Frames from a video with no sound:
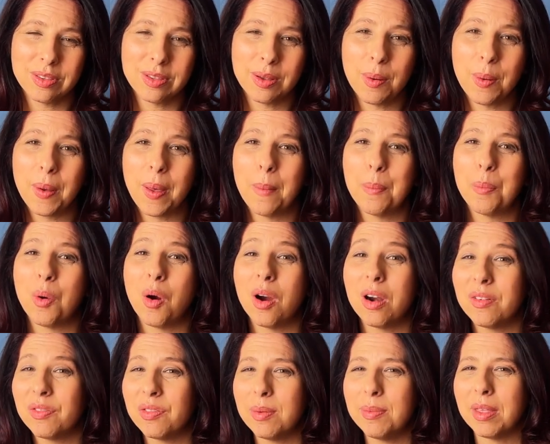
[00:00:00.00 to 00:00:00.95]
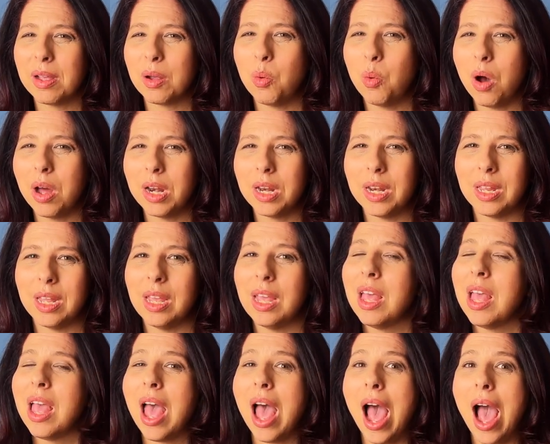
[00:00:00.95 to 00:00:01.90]
So apart from the quantity,
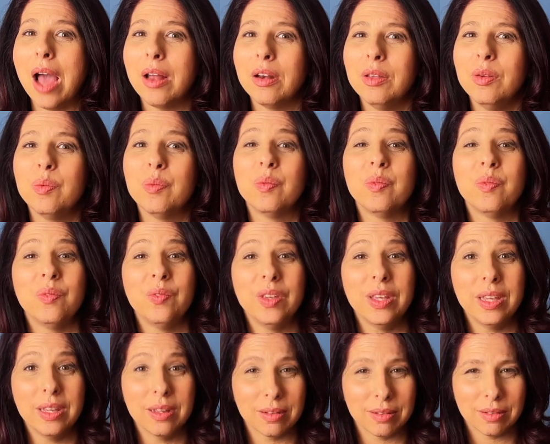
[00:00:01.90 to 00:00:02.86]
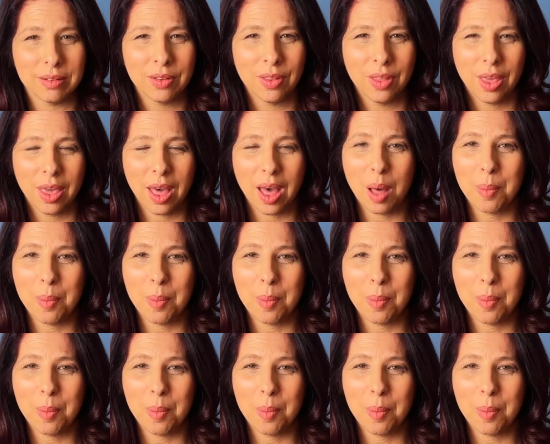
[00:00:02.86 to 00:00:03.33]
how do you feel